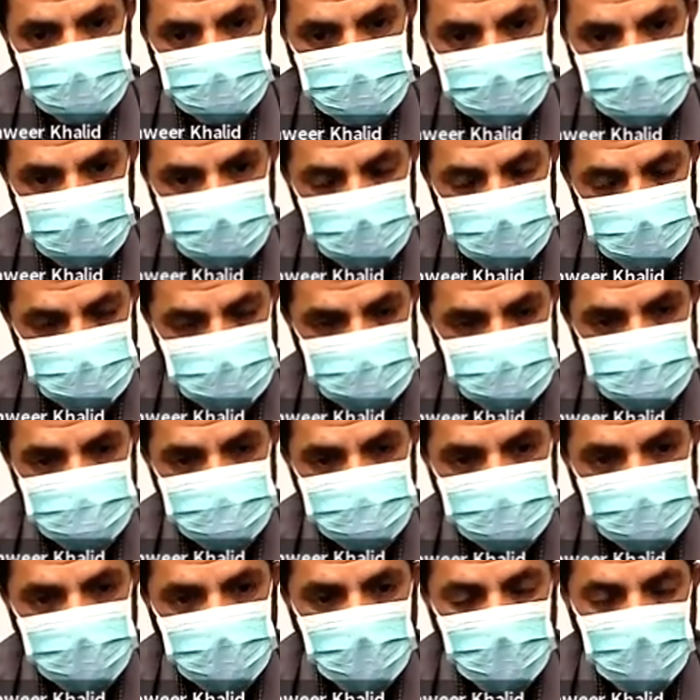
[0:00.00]
kidneys.
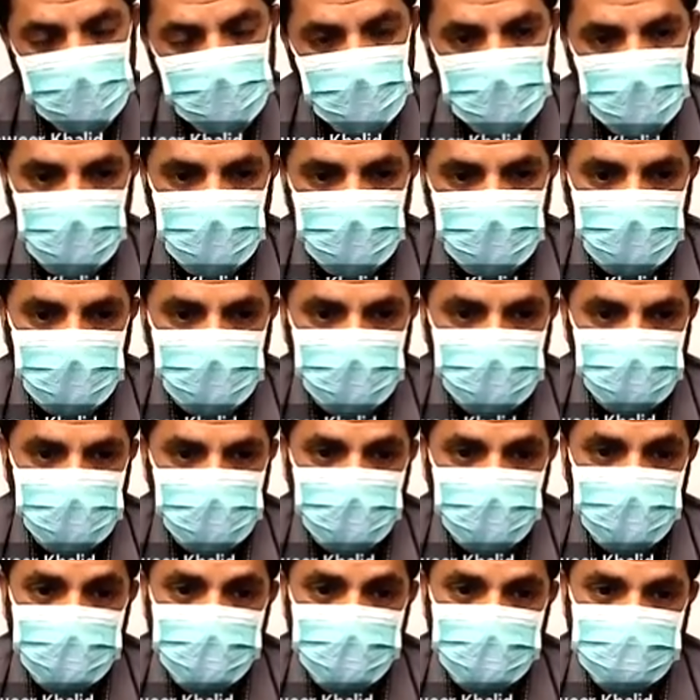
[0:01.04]
And
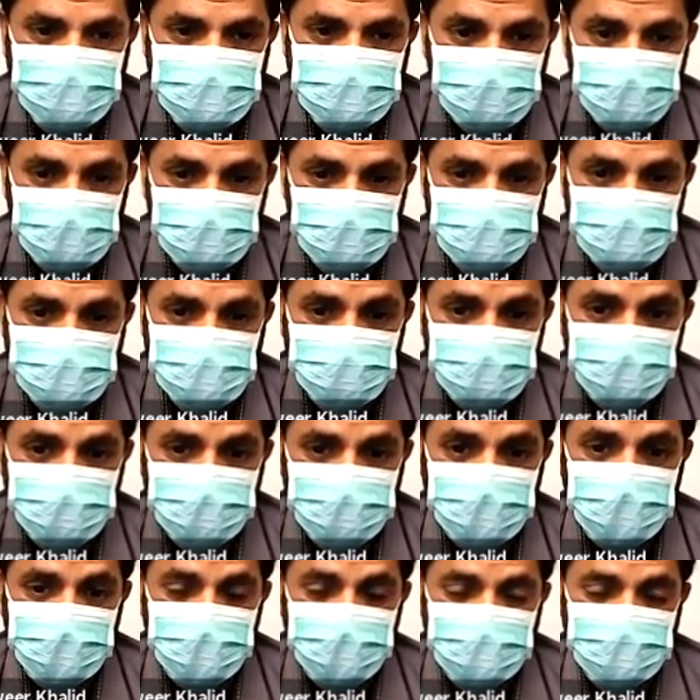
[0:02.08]
when the circulation of the
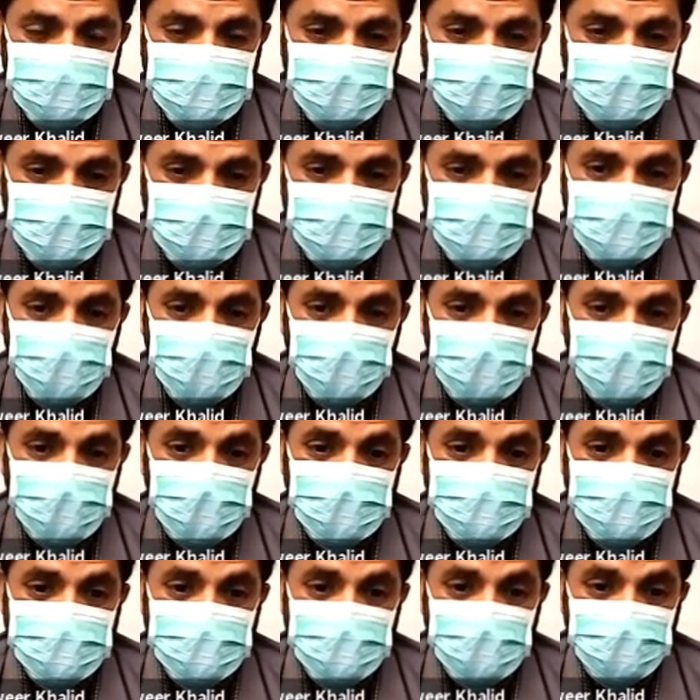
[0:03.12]
kidney is decreased, body
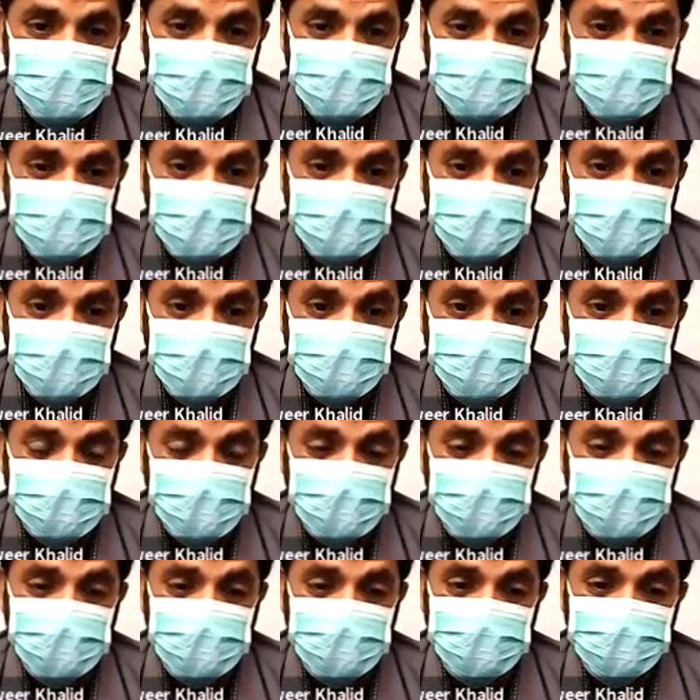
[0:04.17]
has a compensatory effect.
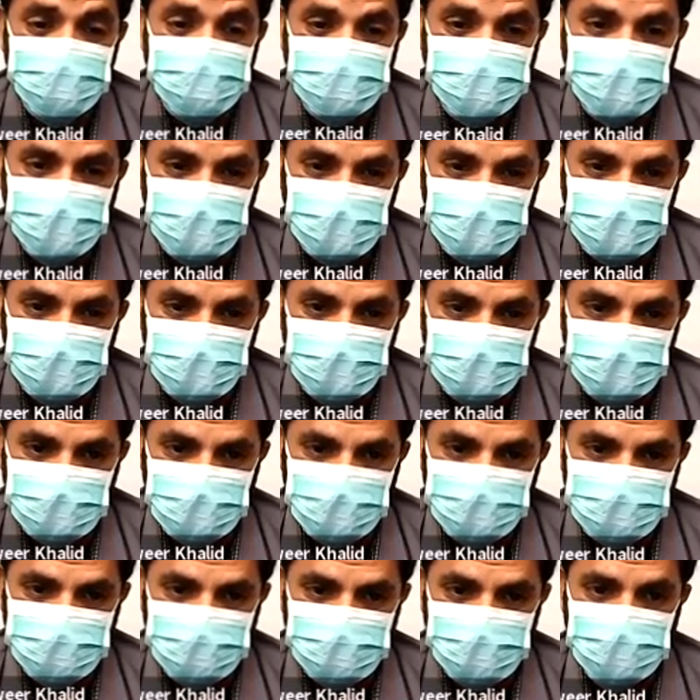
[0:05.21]
It
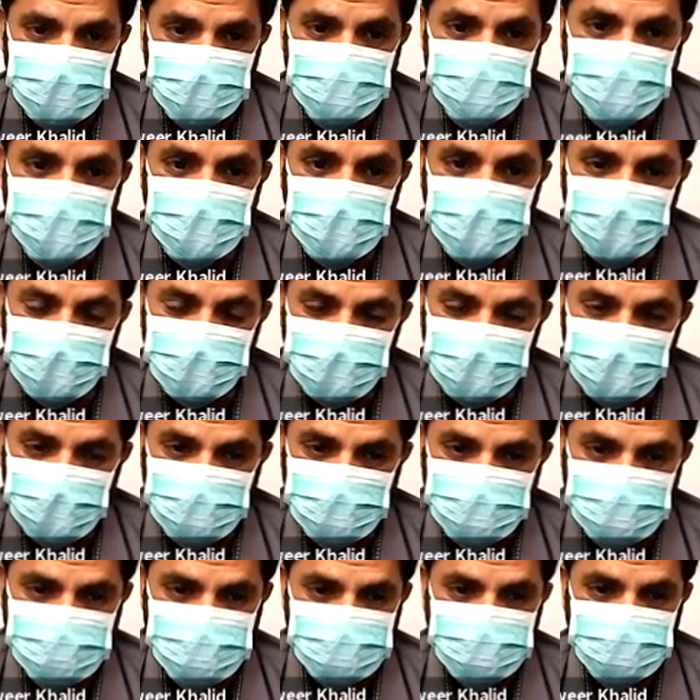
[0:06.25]
releases
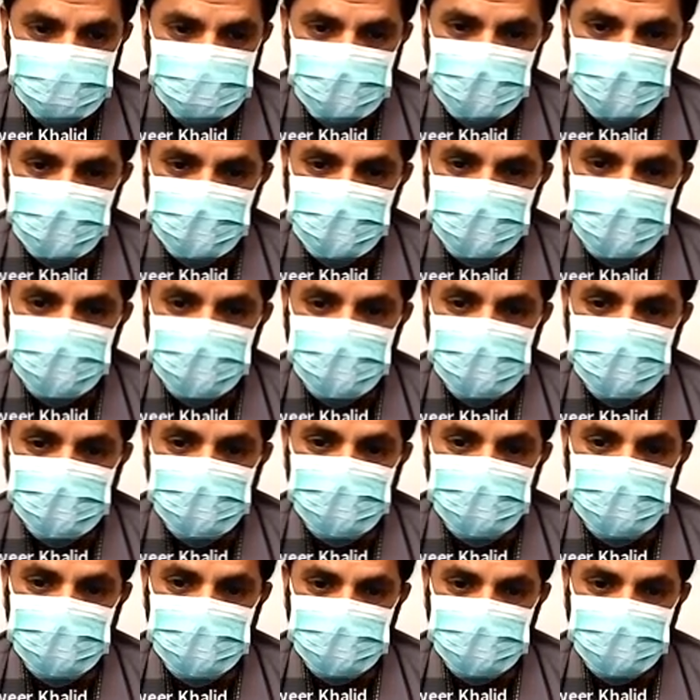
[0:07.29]
ADH and it will
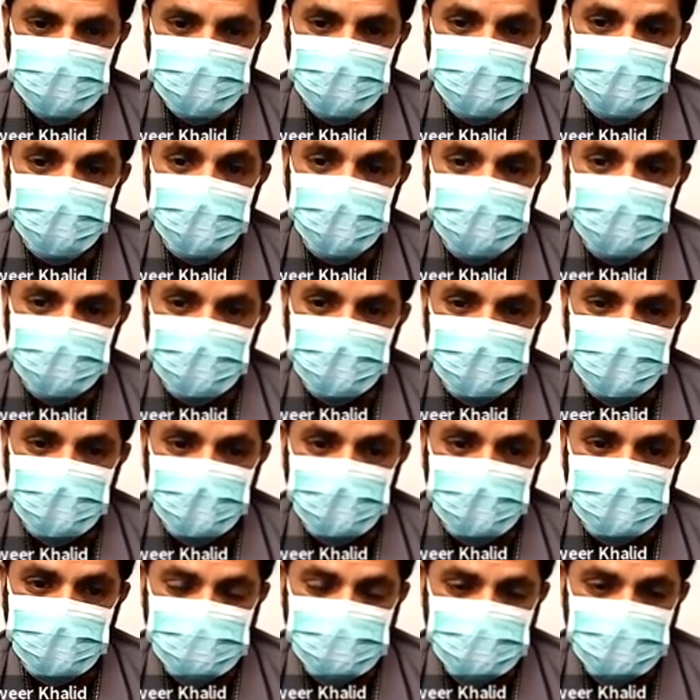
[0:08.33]
activate the
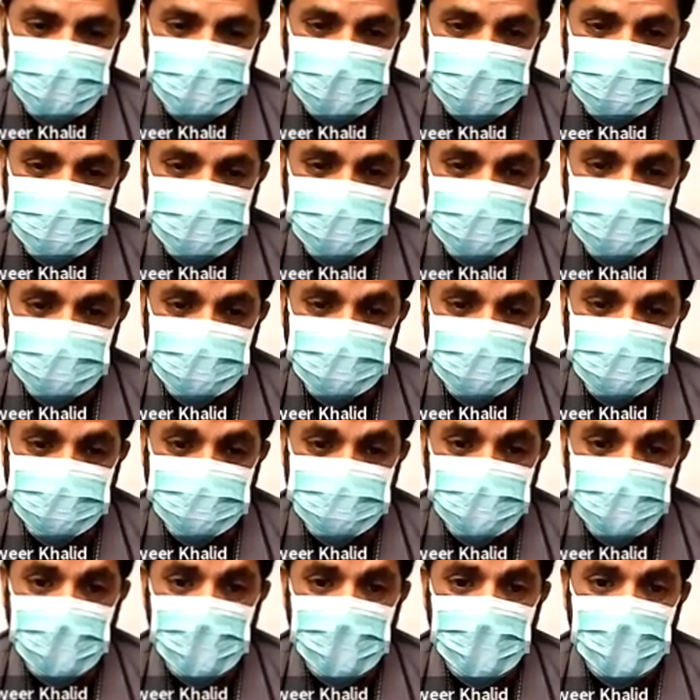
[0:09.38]
renin-angiotensin system,
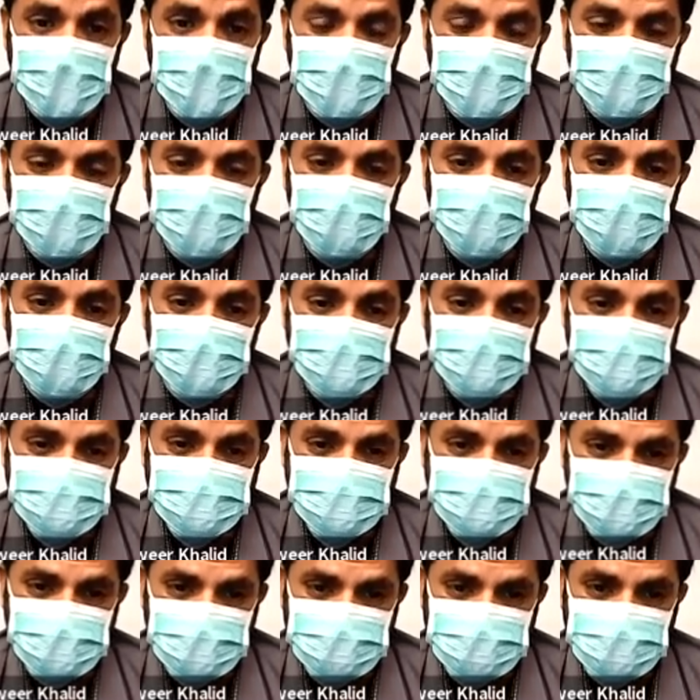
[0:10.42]
which
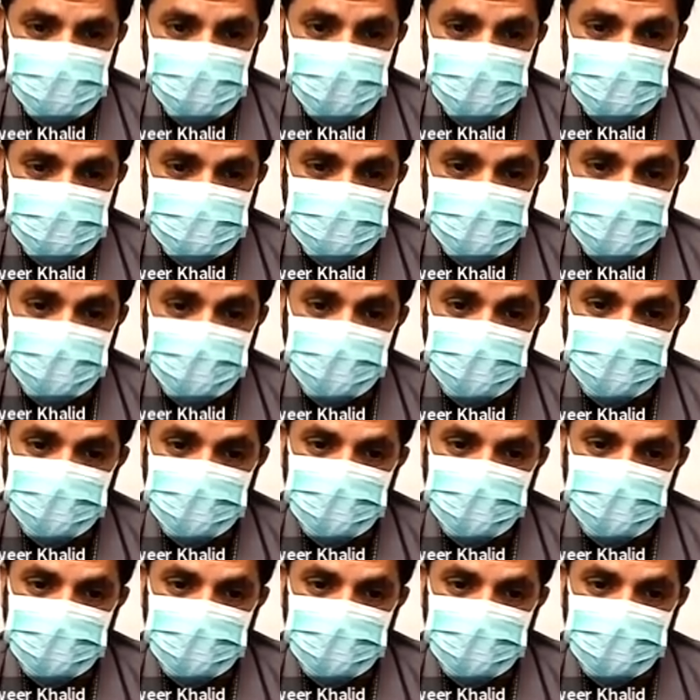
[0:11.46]
is causing